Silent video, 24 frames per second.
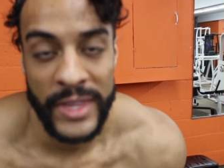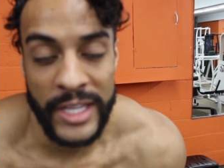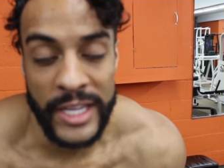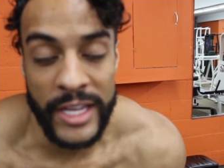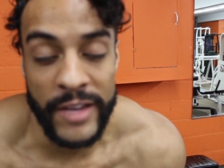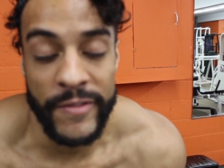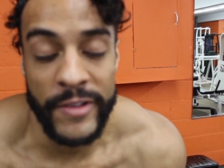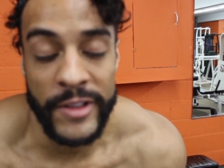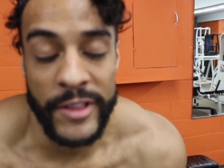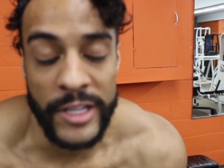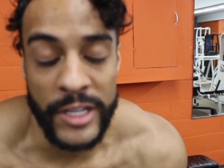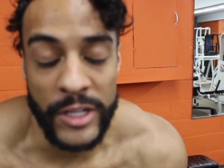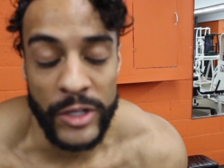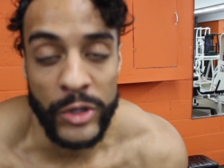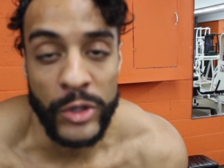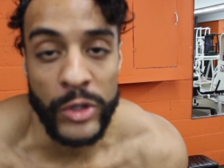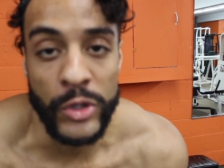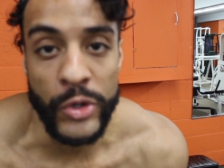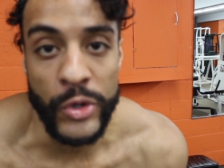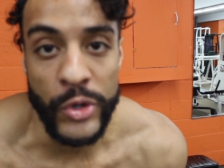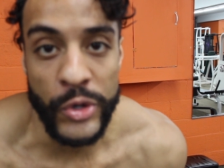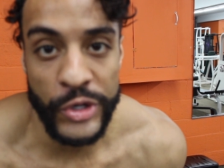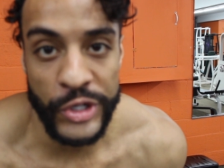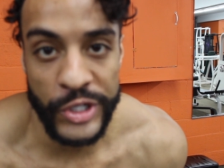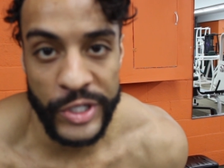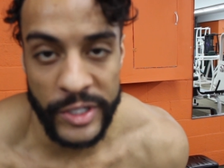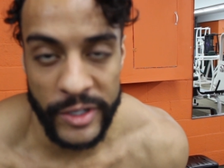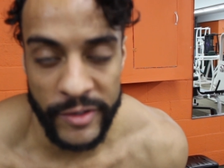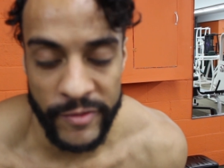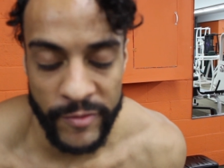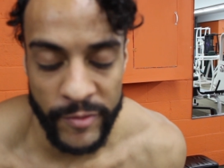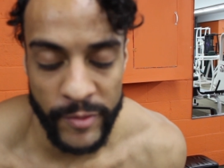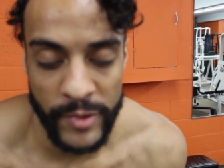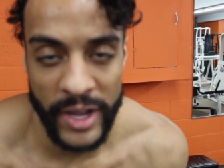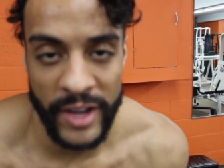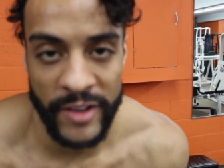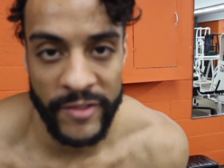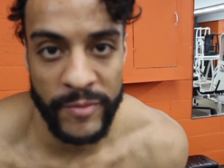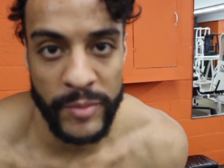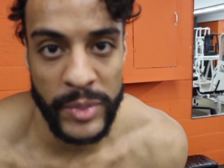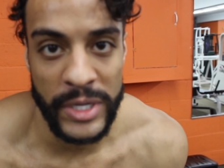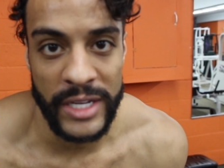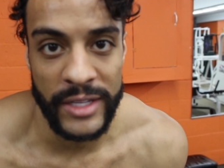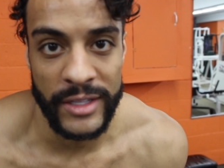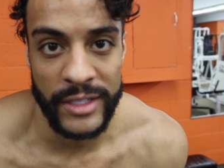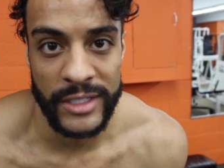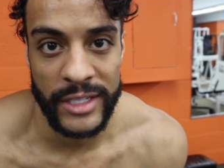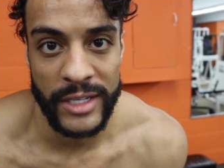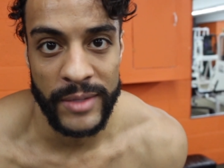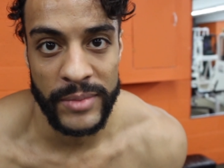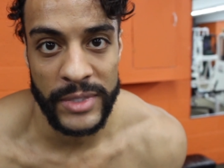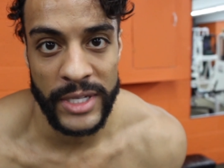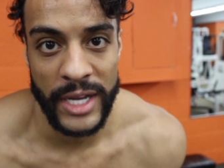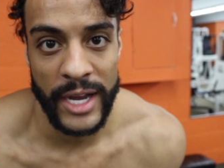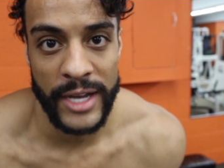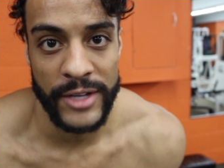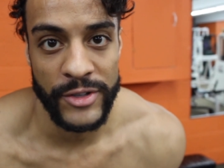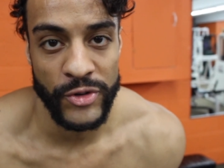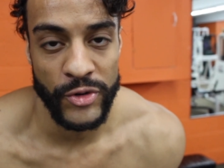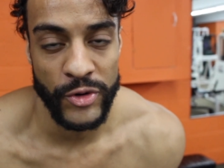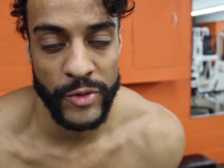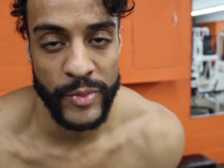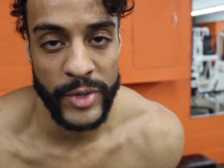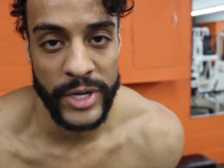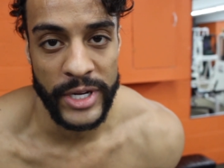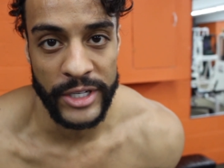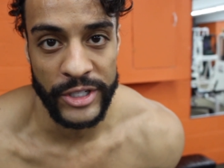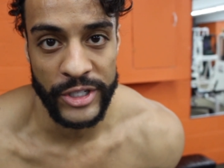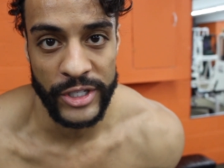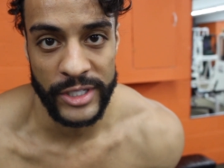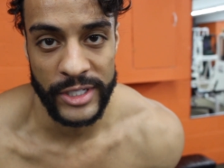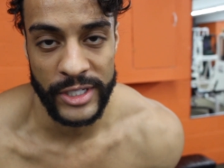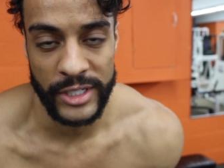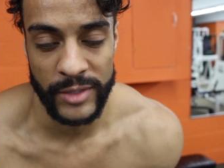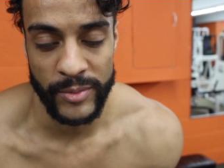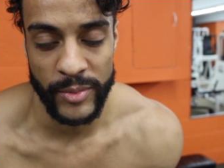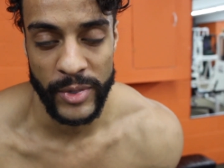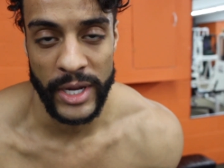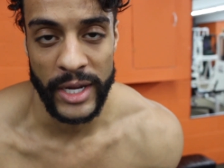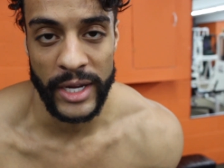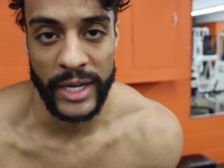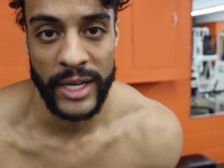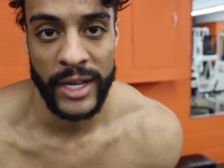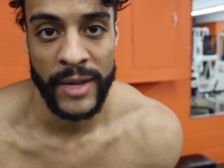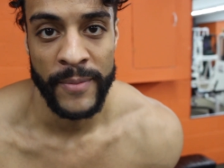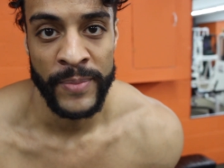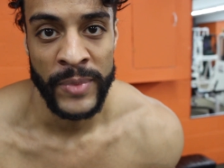give it the illusion of being the same size or being just as big.